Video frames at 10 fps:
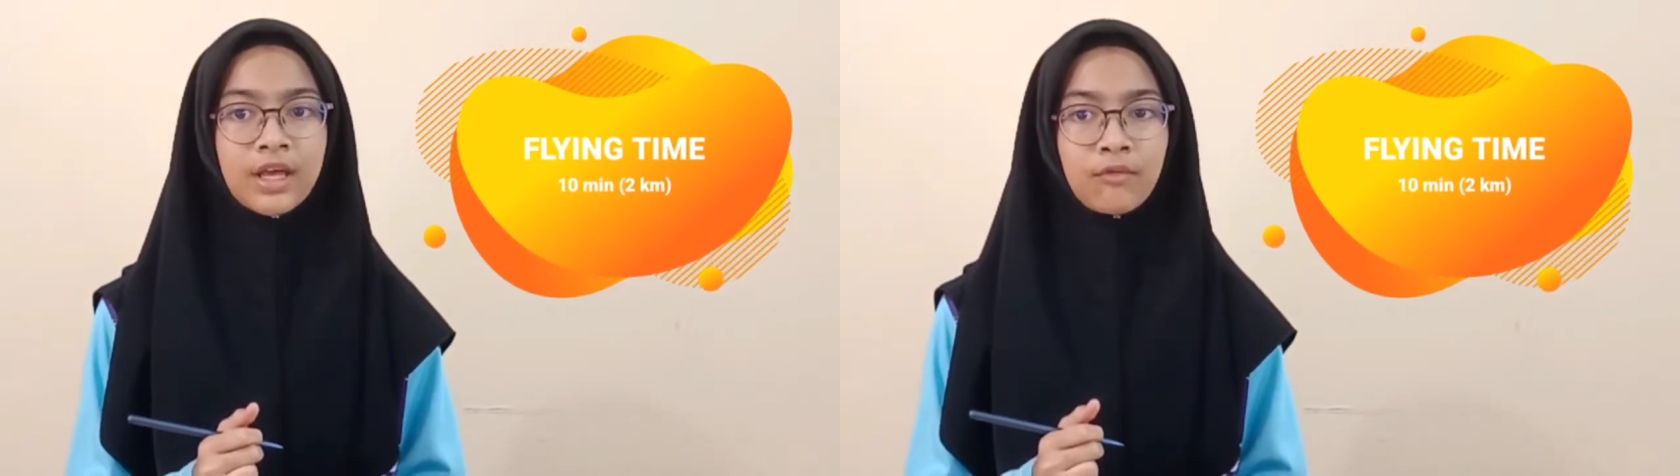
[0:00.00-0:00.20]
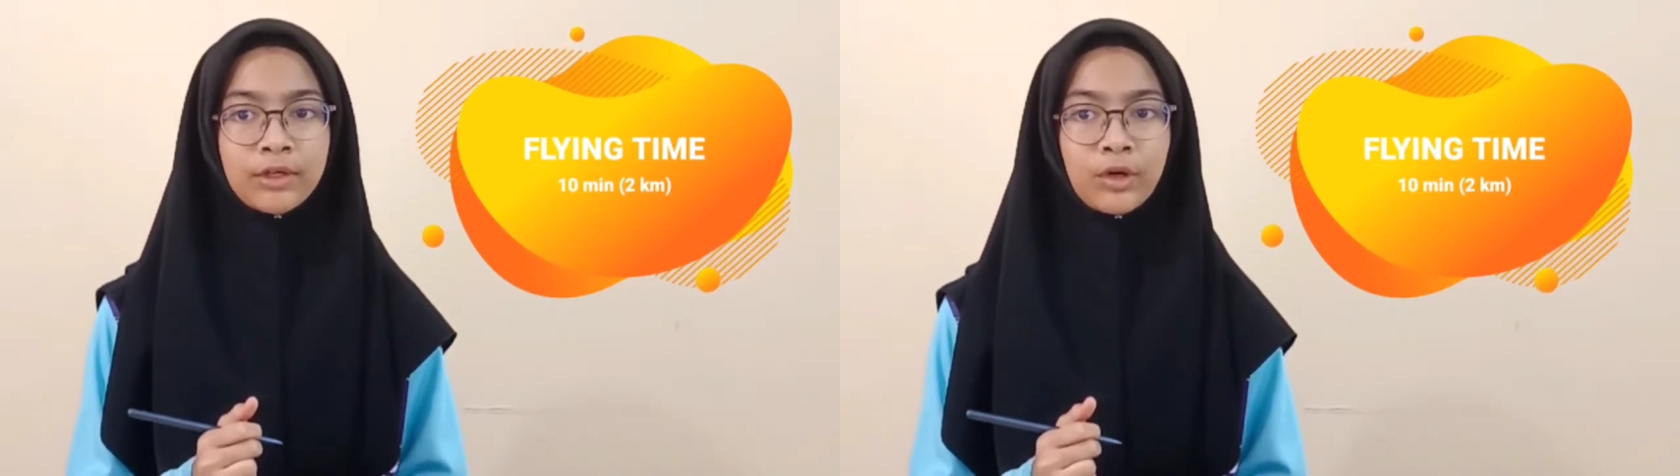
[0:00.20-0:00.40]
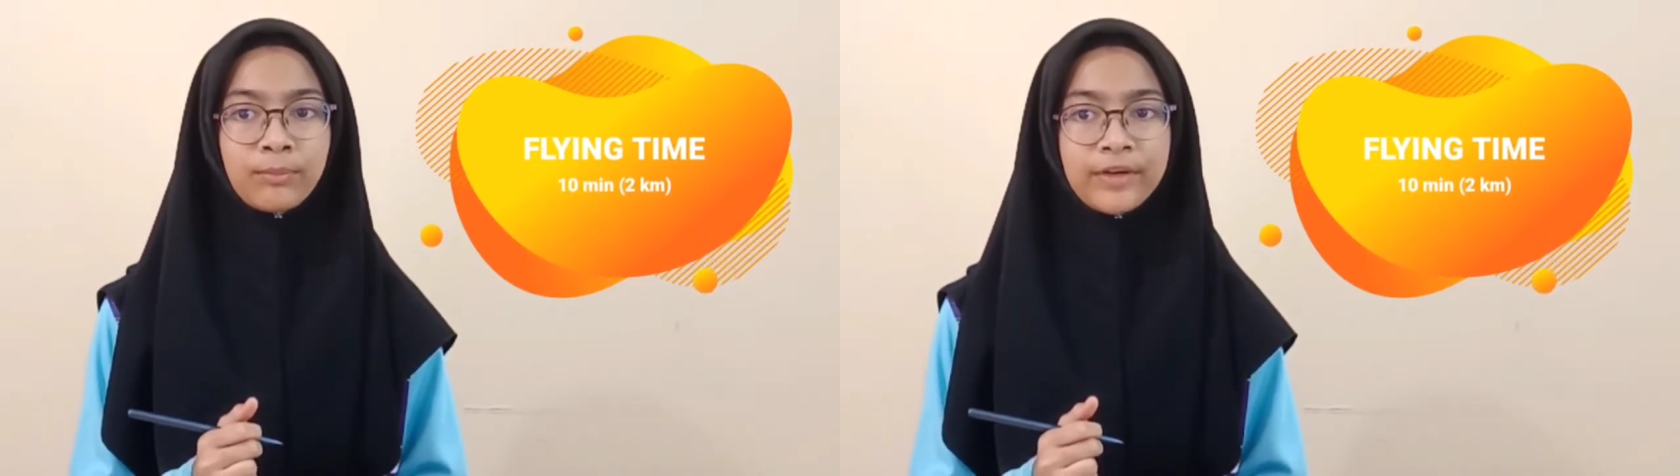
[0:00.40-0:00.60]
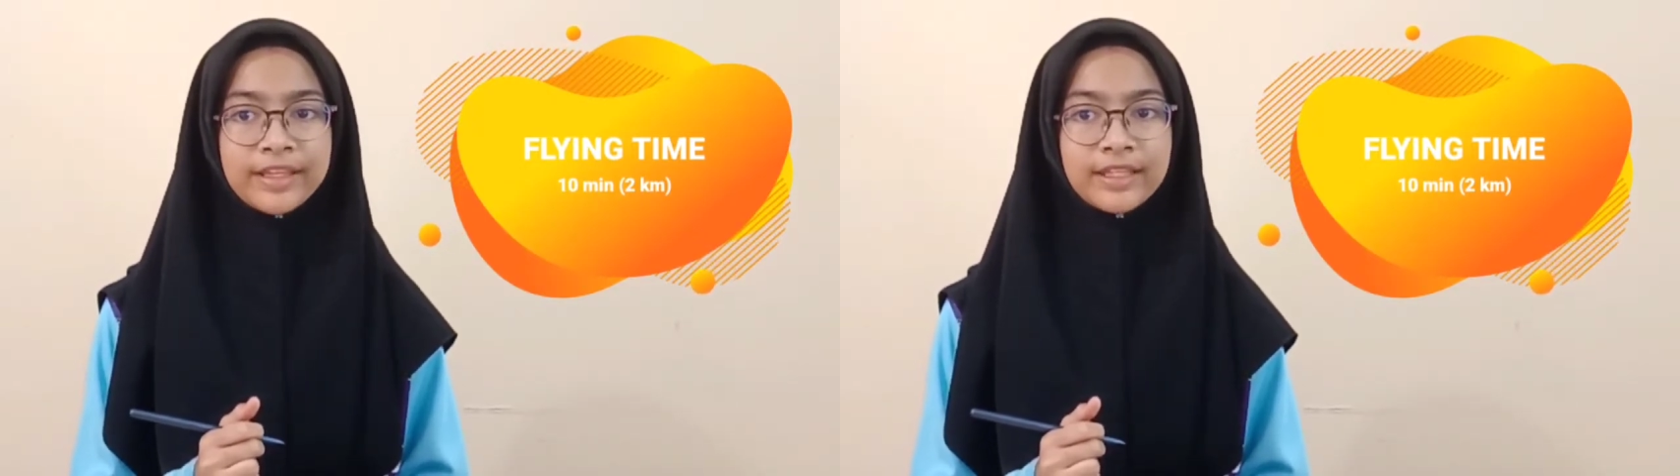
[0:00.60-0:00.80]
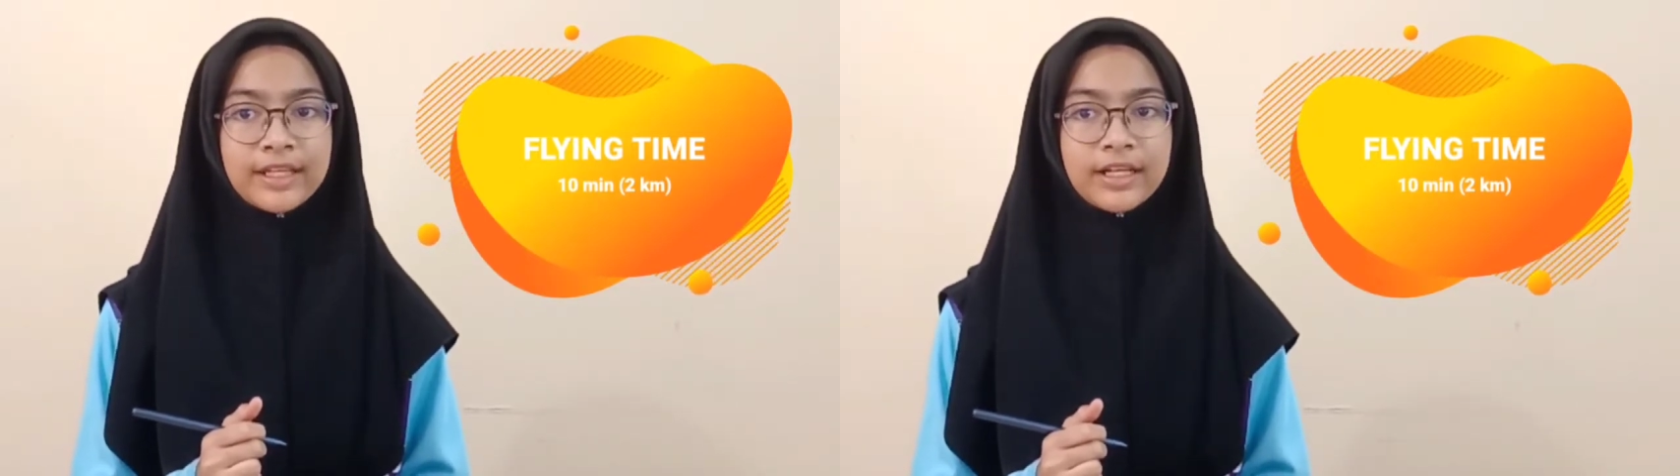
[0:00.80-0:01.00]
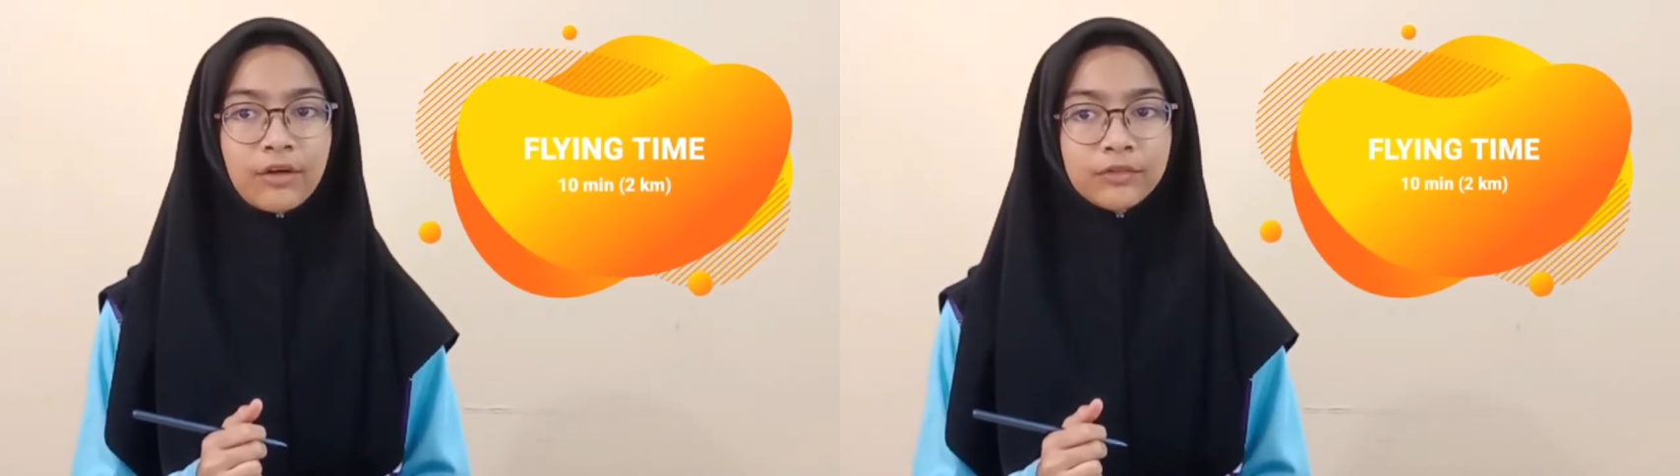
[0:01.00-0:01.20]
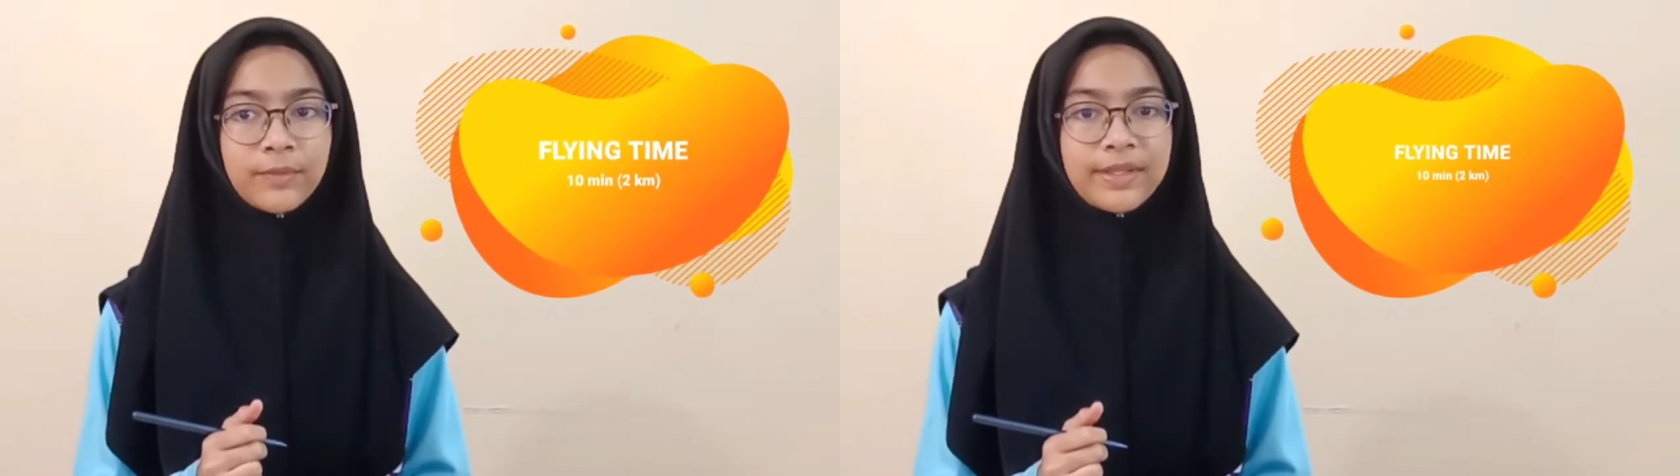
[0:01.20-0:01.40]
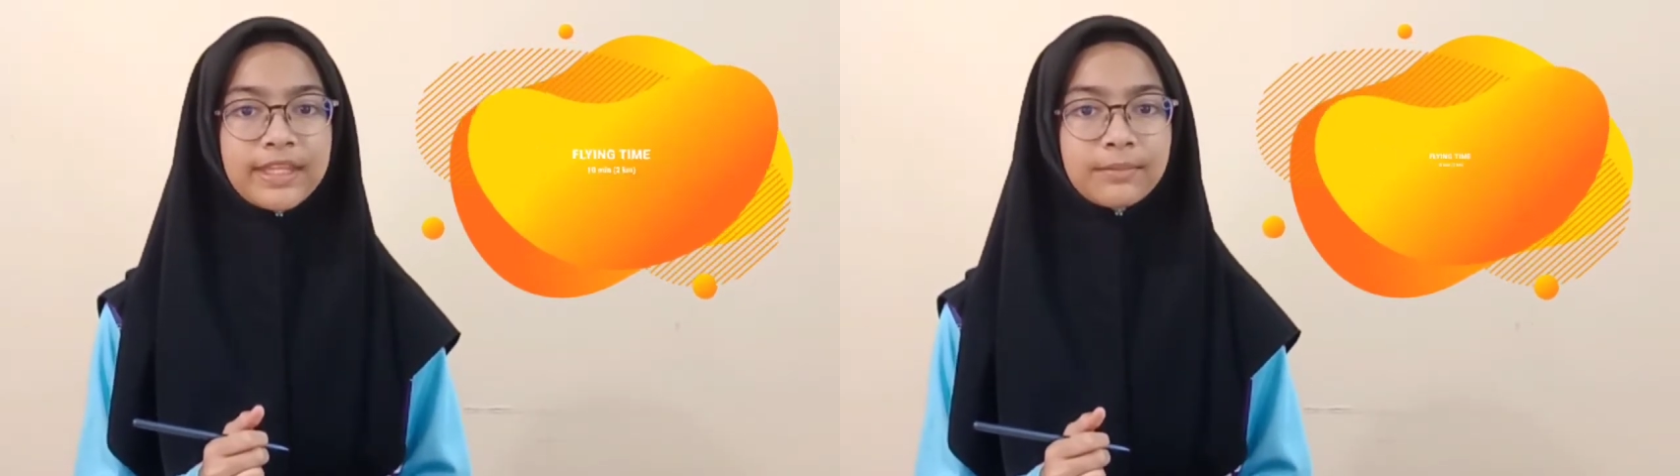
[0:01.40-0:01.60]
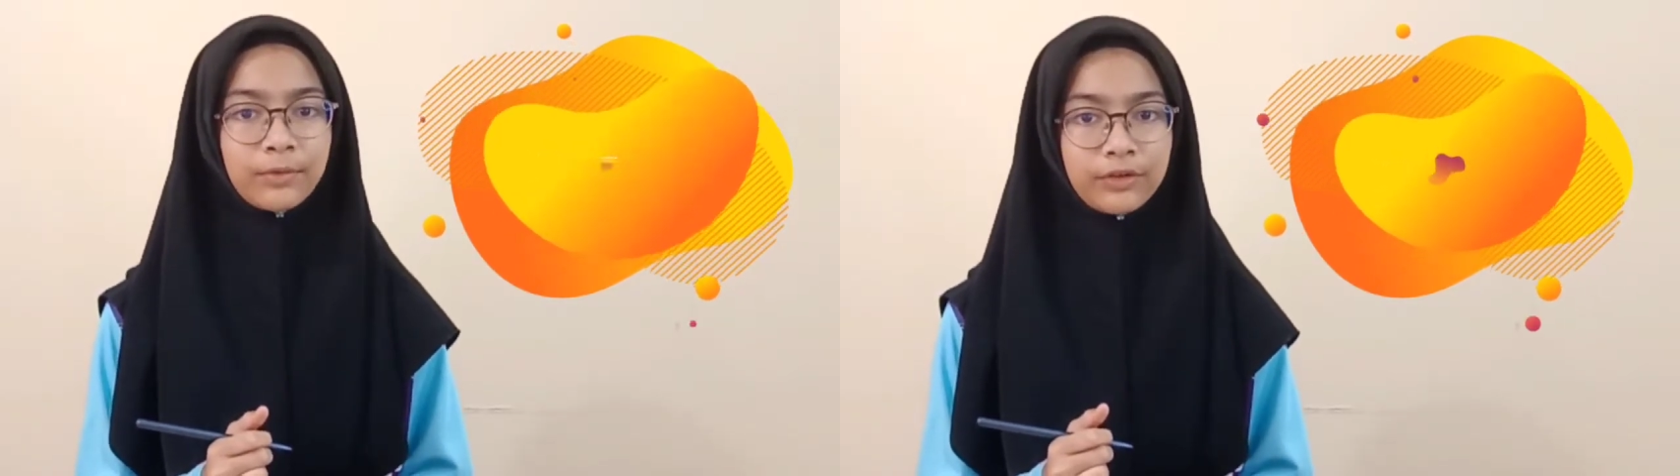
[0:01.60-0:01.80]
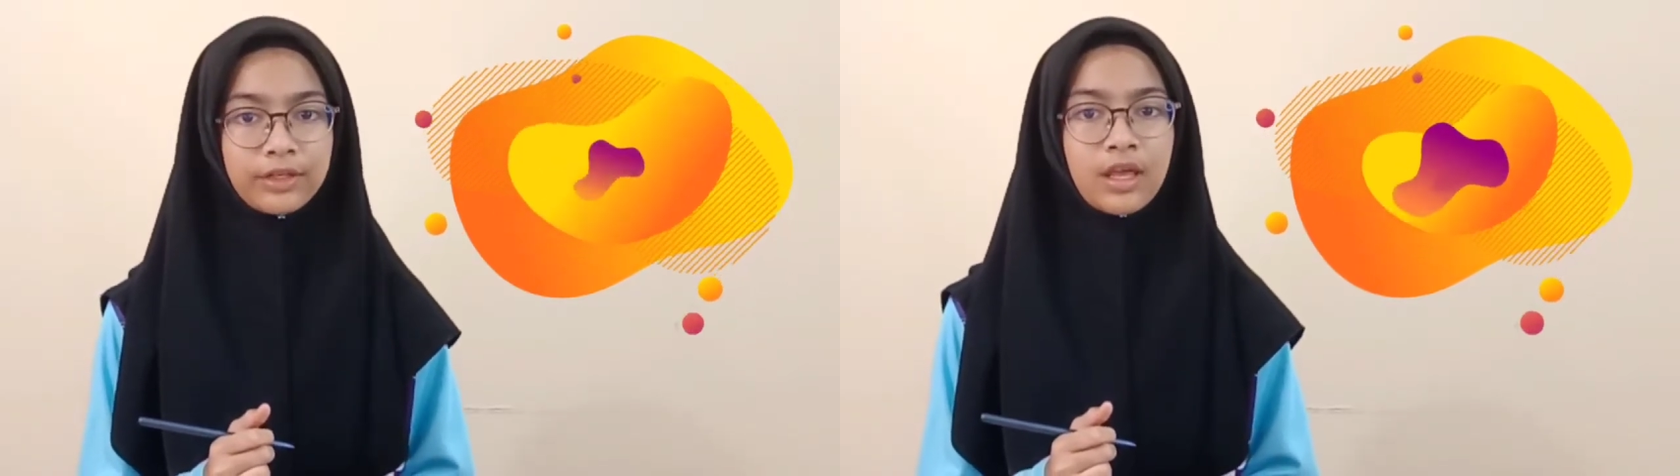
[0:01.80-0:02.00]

when operated in automatic mode,